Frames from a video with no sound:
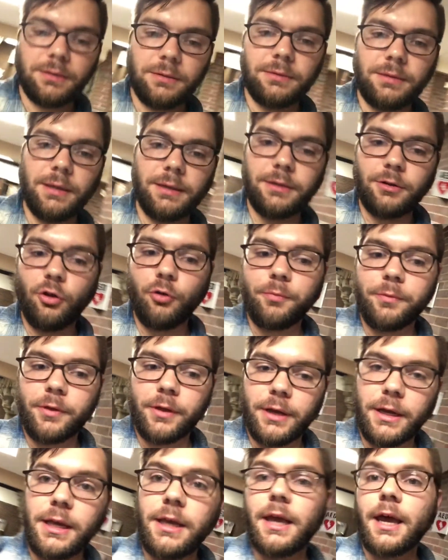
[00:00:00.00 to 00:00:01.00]
Tate told me
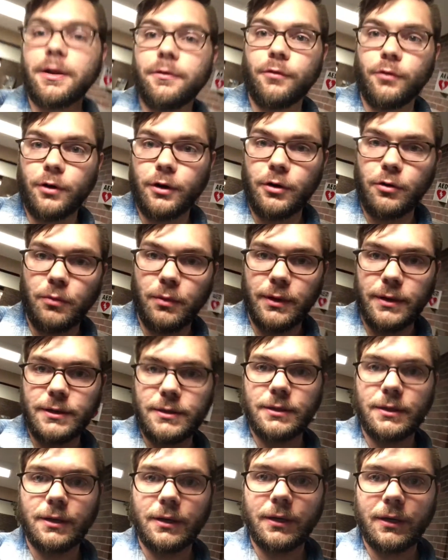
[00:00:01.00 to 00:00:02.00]
that he had vertigo
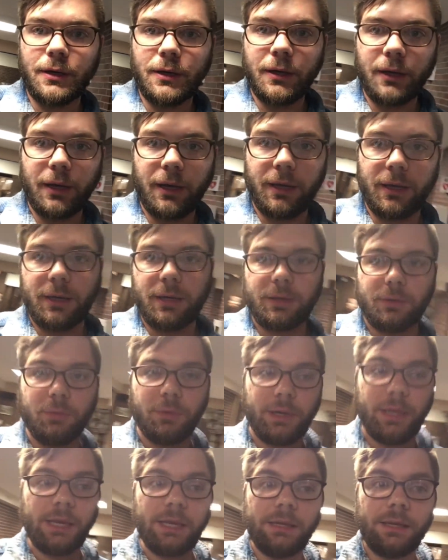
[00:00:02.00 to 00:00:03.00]
once. And
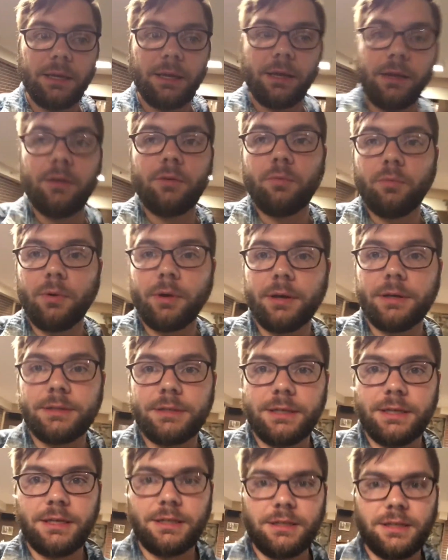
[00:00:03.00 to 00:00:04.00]
what he did was
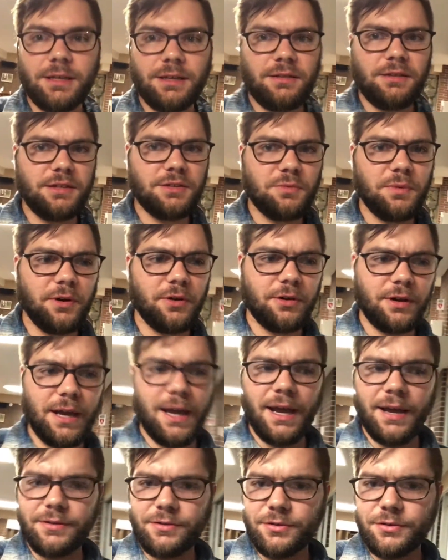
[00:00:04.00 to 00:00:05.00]
he did these weird
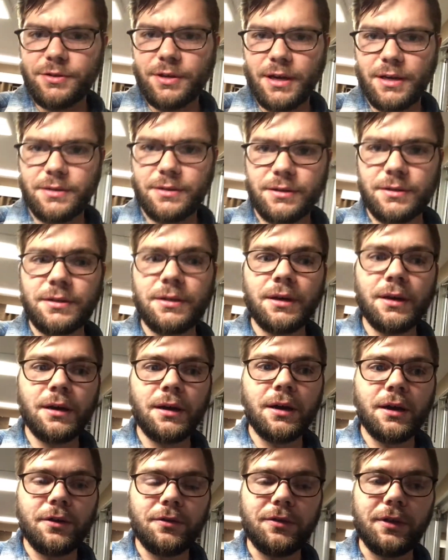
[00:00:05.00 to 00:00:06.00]
exercises
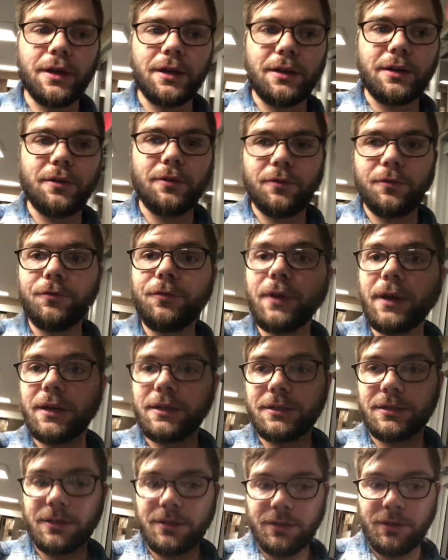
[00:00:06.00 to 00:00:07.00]
that
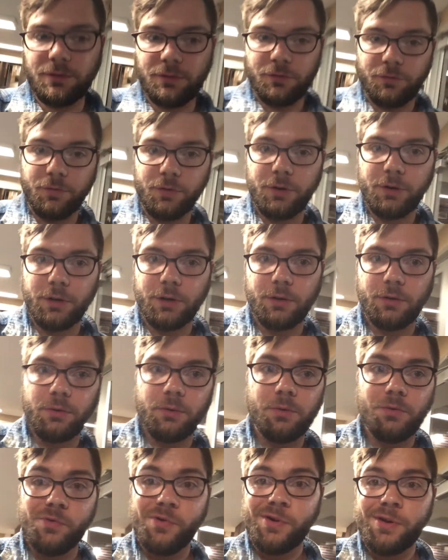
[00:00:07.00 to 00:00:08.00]
fixed the vertigo.
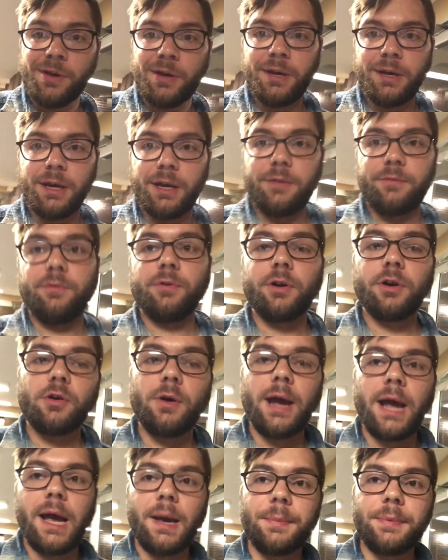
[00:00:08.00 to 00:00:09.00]
And vertigo
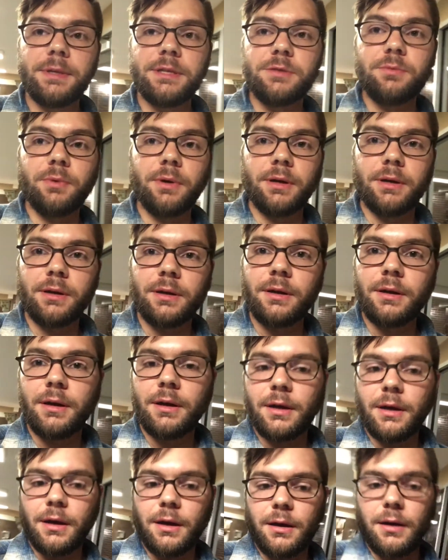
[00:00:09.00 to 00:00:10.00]
happens when
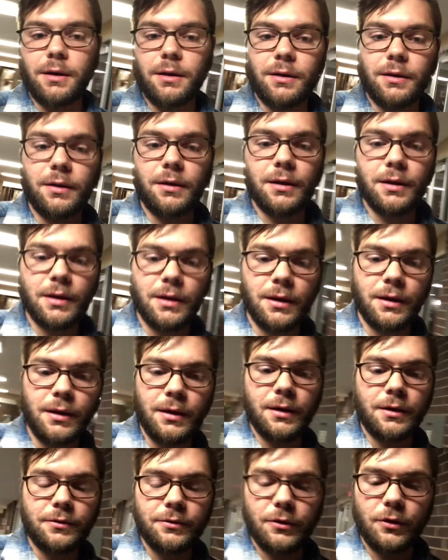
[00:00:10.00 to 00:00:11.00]
the
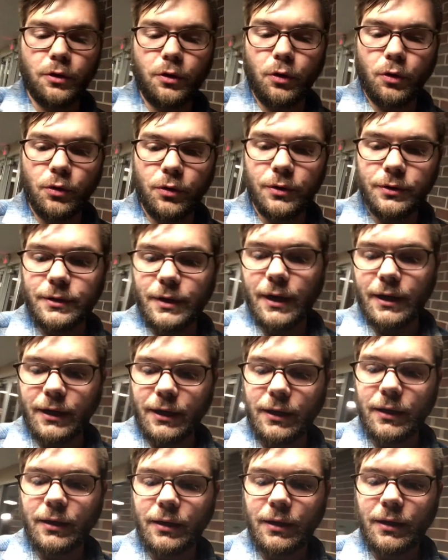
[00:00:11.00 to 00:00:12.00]
little
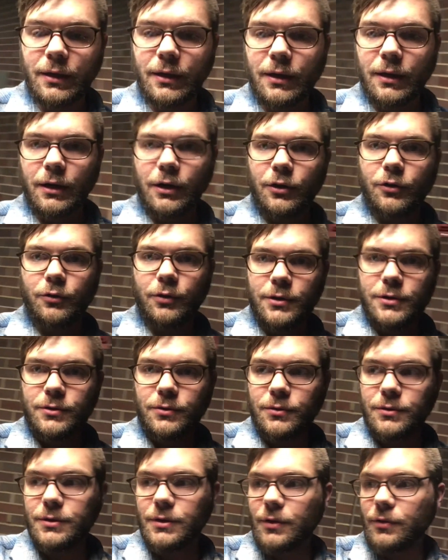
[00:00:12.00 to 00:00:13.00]
tiny ear
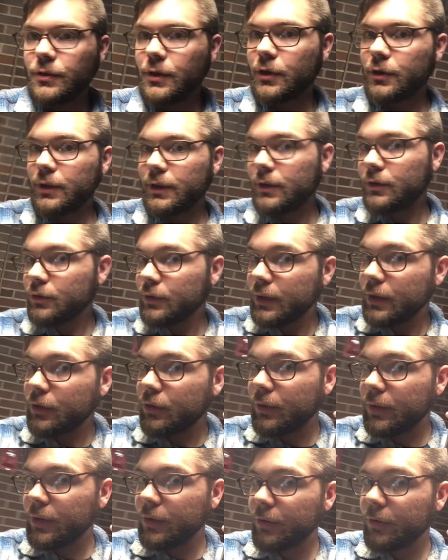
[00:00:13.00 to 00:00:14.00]
crystals that are in your
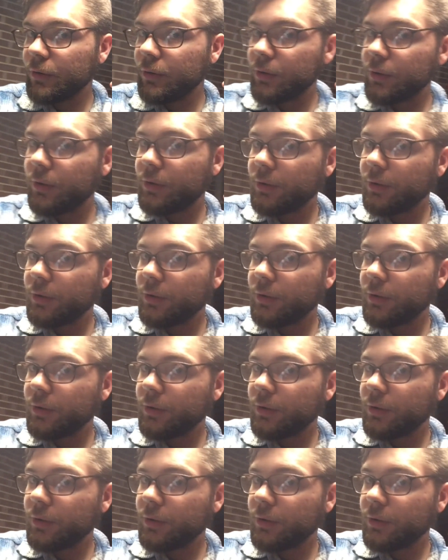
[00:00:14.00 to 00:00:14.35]
inner ear